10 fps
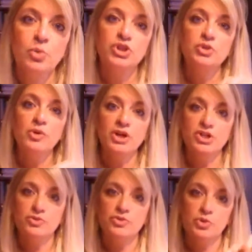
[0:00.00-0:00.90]
What you want to
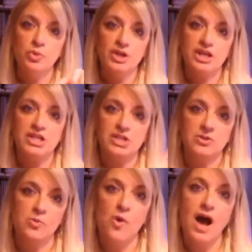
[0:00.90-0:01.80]
do is you want to get to
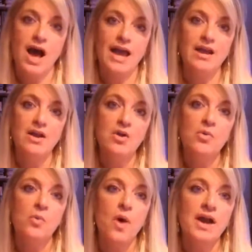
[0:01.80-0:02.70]
the why.
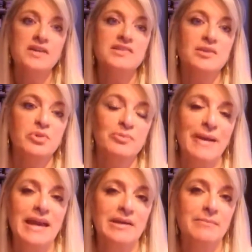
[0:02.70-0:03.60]
Why is someone
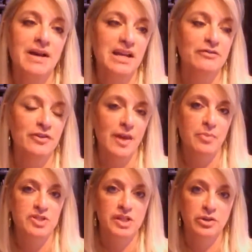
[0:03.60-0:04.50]
paying money for
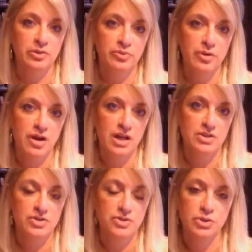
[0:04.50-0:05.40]
that particular
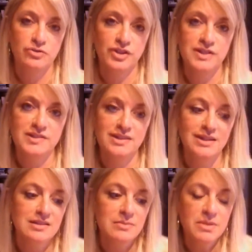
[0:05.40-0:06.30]
product or service? It
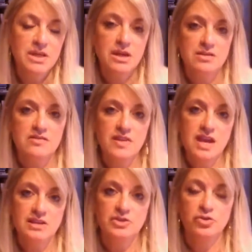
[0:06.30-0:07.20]
isn't because of
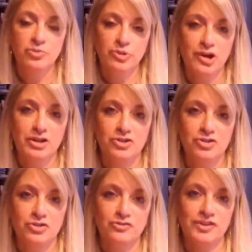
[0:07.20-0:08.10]
the actual product or
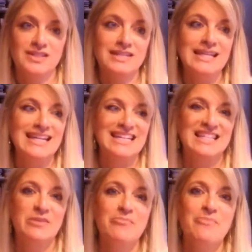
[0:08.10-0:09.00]
service. It's
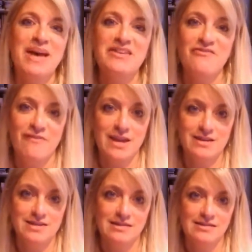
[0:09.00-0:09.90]
the
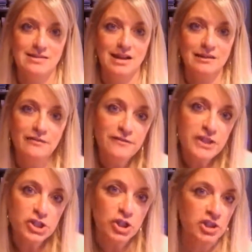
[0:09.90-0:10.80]
benefit, not the
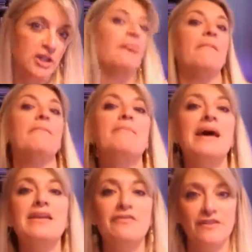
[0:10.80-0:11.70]
feature, the
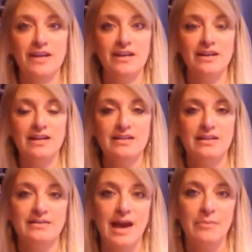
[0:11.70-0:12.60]
benefit
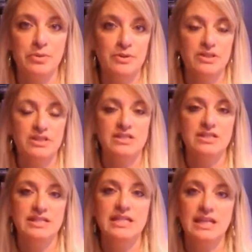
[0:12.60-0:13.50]
that that person's
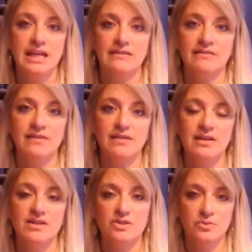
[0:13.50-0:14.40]
seeking
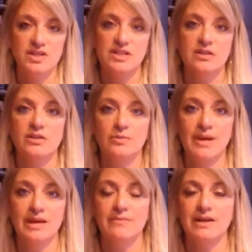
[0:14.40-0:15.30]
is the reason they're
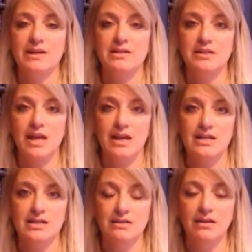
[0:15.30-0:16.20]
paying money to get
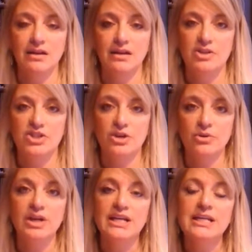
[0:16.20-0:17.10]
it.
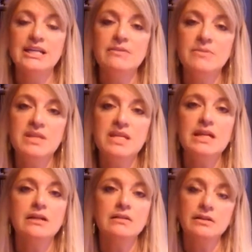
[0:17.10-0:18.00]
So get them
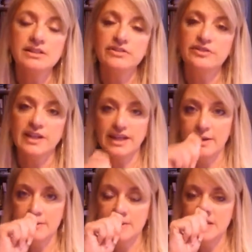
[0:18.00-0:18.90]
thinking a little differently
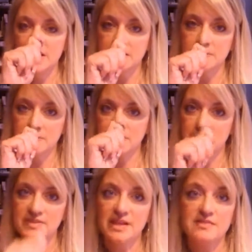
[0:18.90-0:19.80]
and seeing
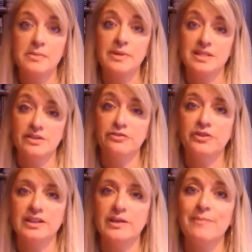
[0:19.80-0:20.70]
themselves a bit
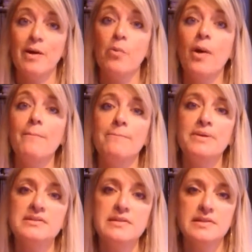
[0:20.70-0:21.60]
differently about what
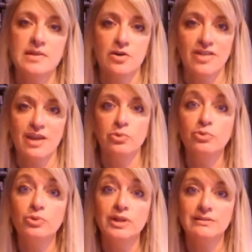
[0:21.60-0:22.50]
business are they
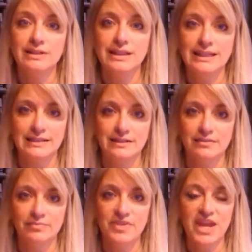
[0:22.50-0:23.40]
really in.
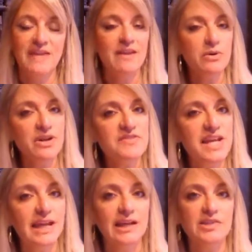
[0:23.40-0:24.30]
They don't have
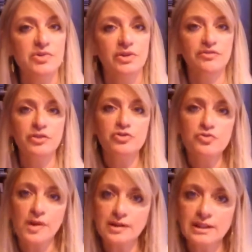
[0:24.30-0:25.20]
to answer it. If they're
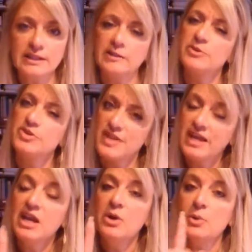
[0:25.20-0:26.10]
struggling a little bit, just
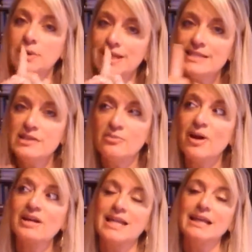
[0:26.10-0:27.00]
say, well, let's
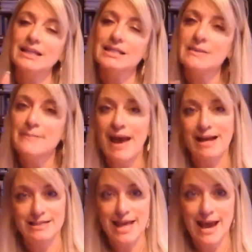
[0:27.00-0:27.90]
earmark that. Let's come
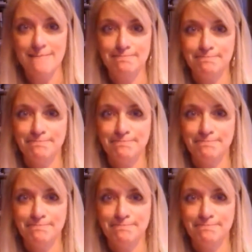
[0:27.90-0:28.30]
back to that.